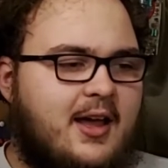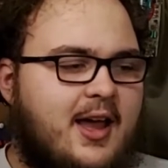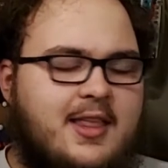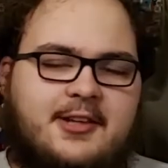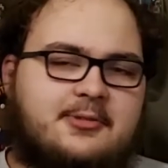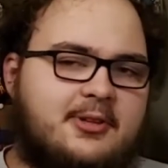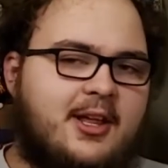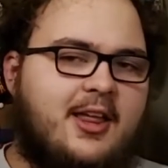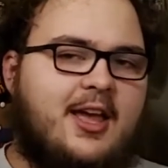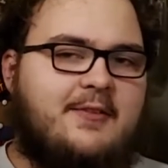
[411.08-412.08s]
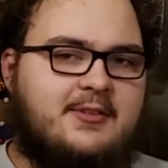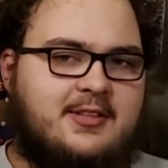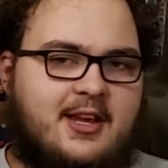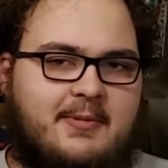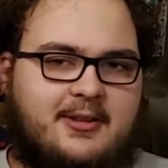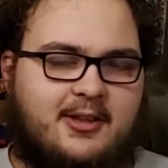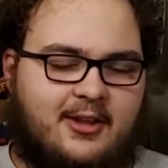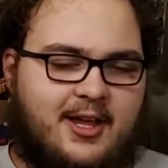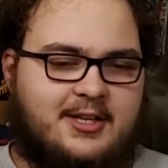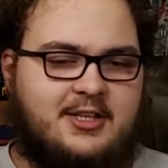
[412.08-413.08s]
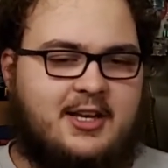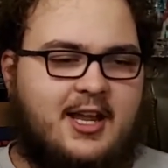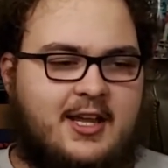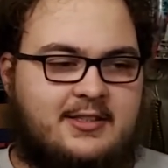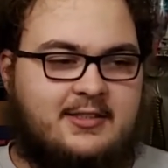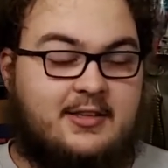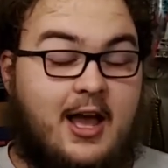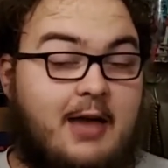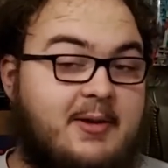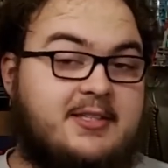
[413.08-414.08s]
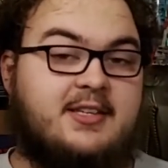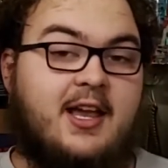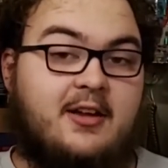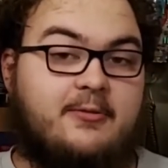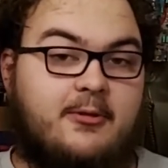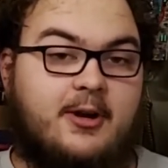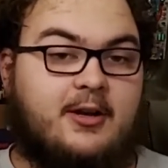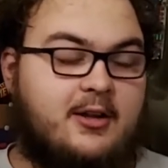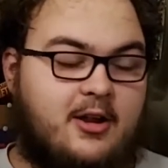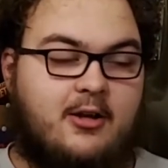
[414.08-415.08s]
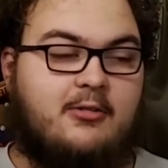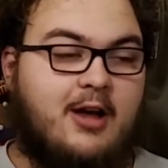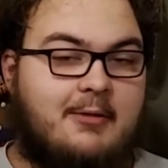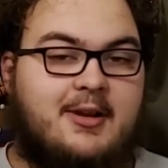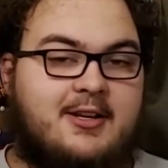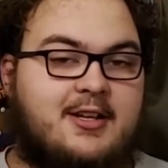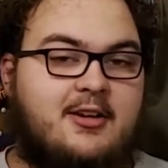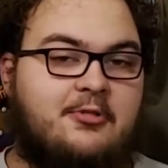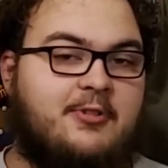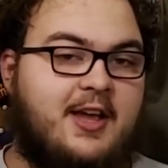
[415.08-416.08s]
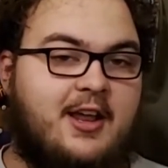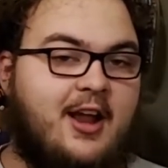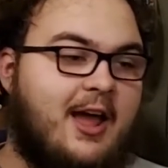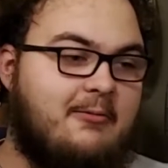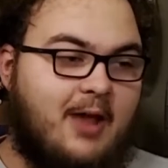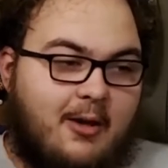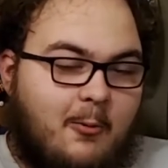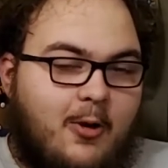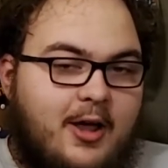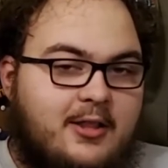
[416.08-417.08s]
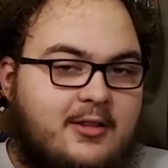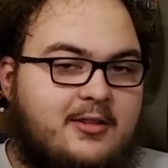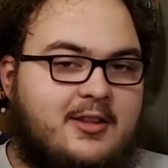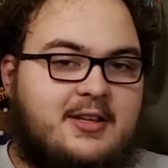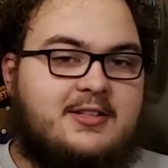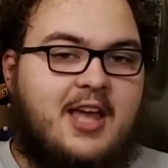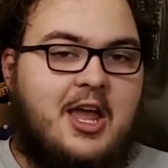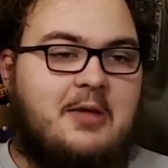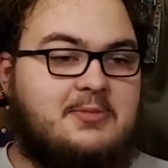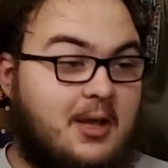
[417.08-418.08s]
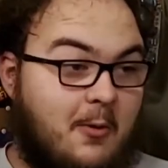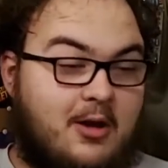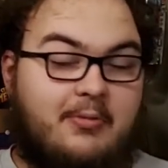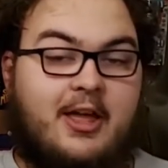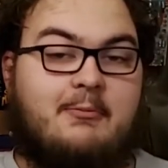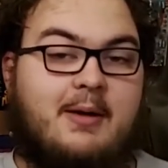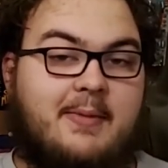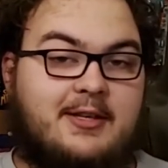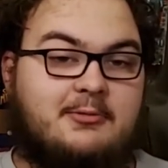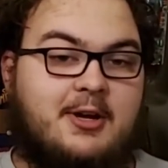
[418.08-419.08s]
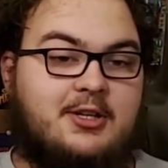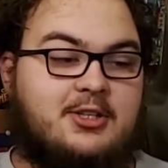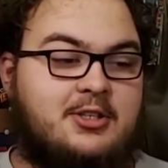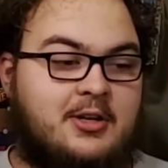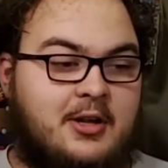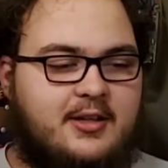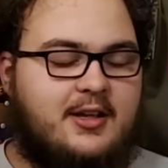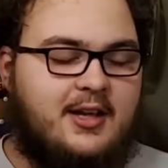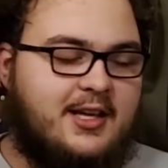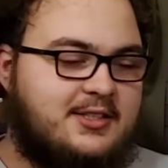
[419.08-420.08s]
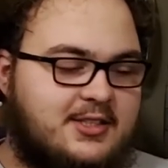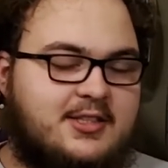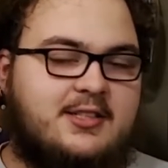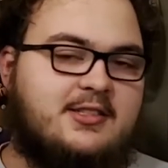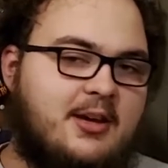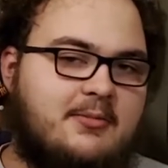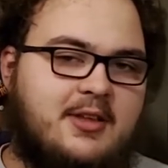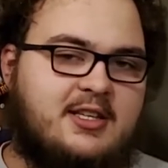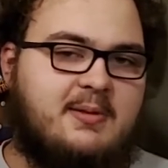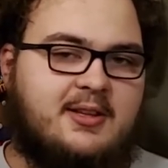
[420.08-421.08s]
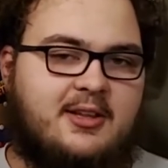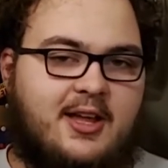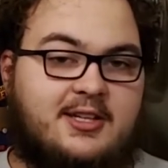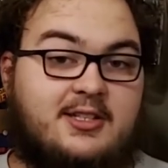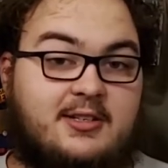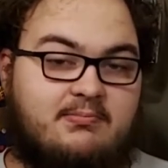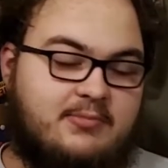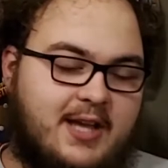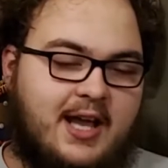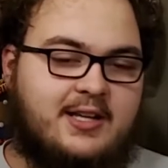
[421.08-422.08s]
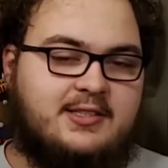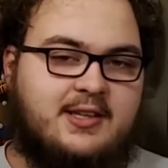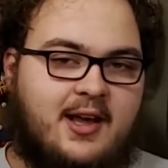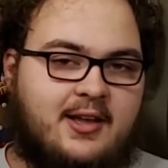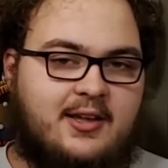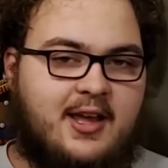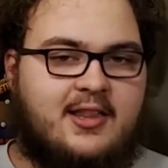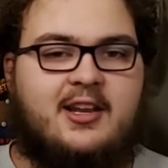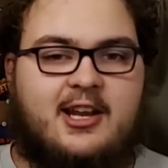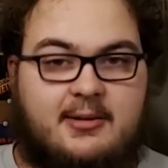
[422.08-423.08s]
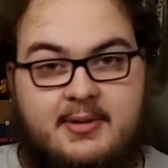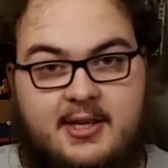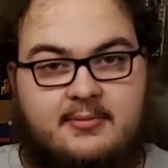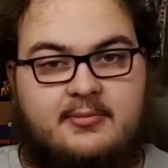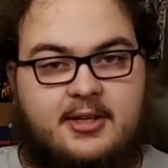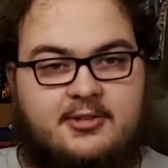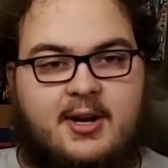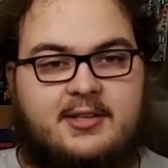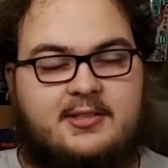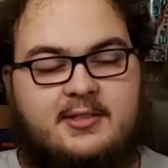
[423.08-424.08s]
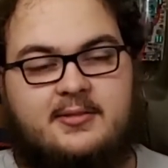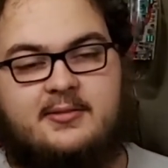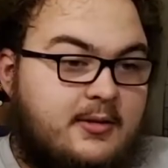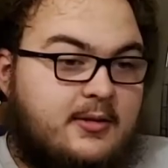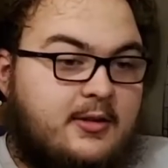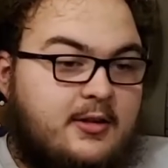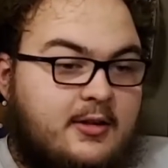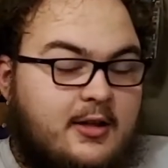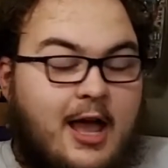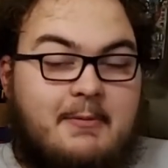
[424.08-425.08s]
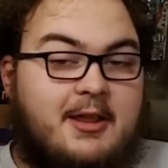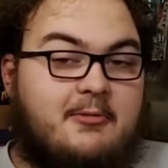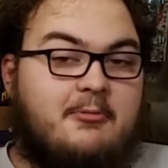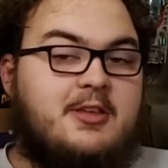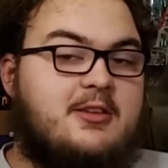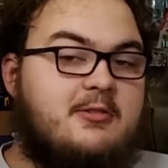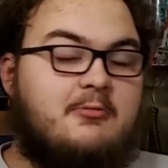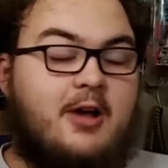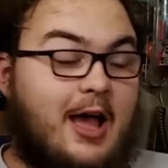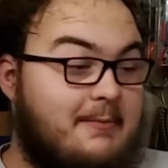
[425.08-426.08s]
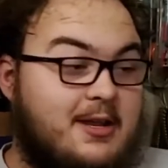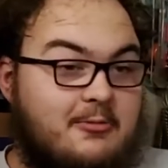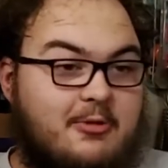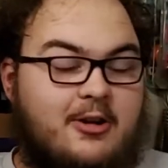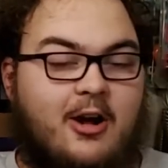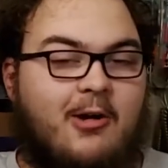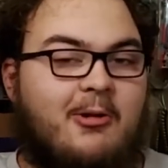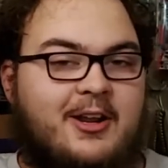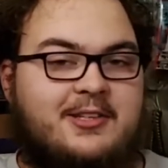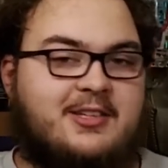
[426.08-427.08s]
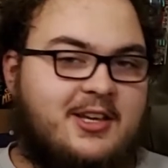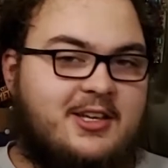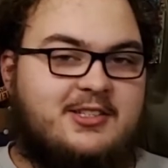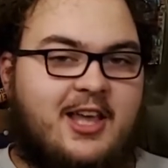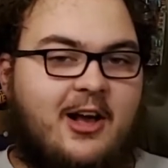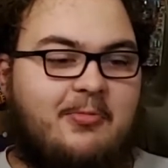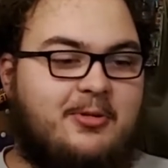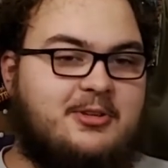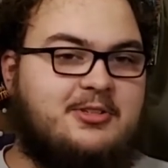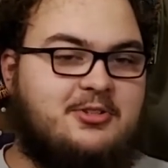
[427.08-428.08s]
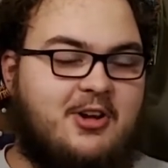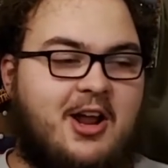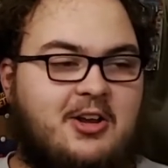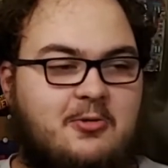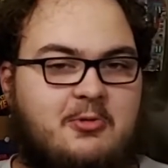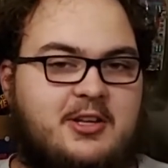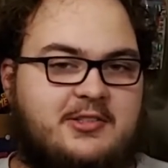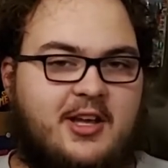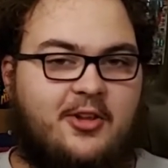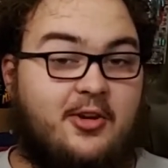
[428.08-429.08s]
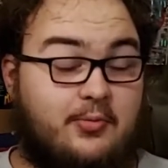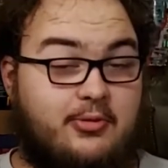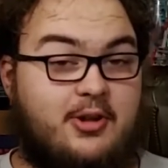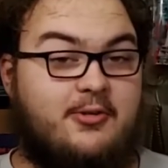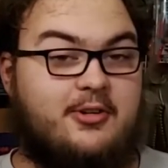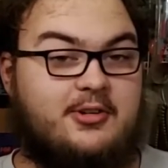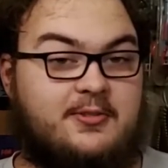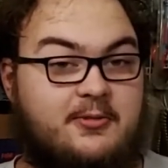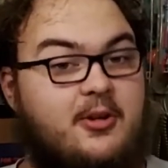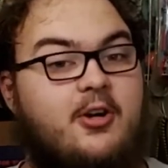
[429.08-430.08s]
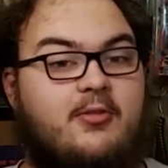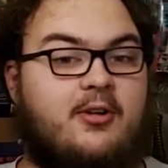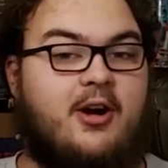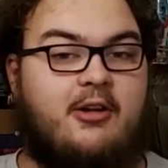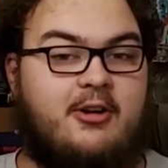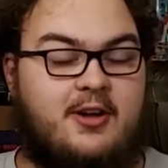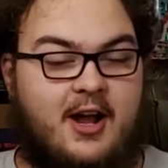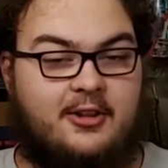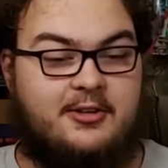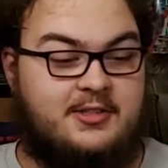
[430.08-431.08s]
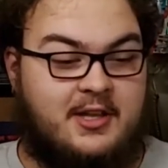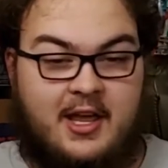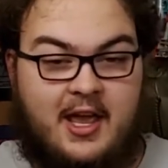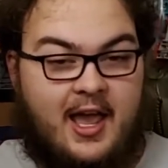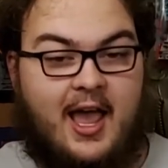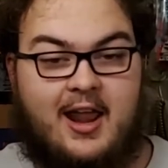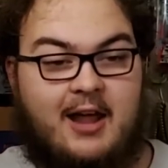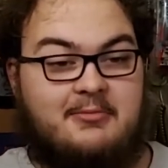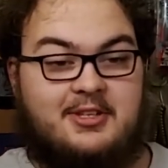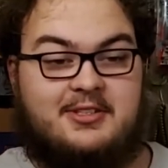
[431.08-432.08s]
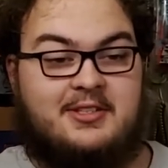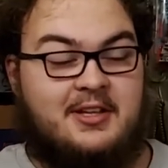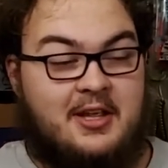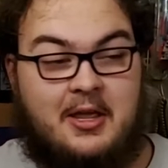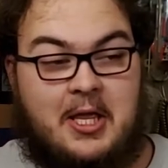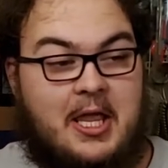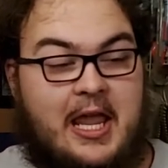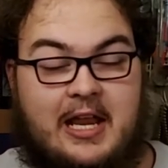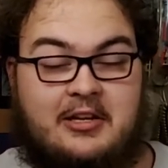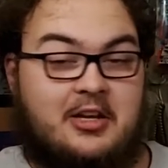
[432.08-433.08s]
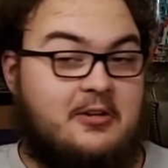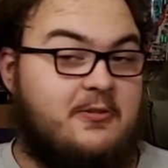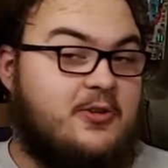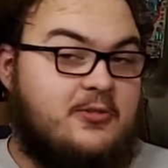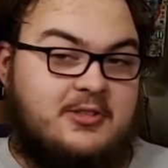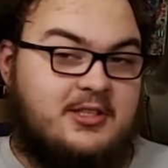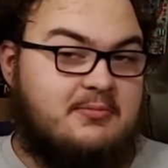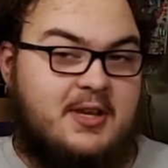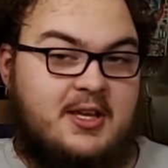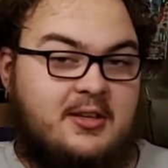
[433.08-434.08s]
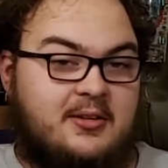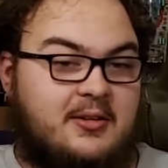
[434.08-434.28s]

And that's really all I have to say about the collection. I'm excited for it. I'm a Nintendo fan. I want these games. I want to play them on my Switch. It's just that some things about the collection kind of suck and they need to be addressed. We're already seeing scalpers trying to resell their pre-orders for over $100, and it confuses me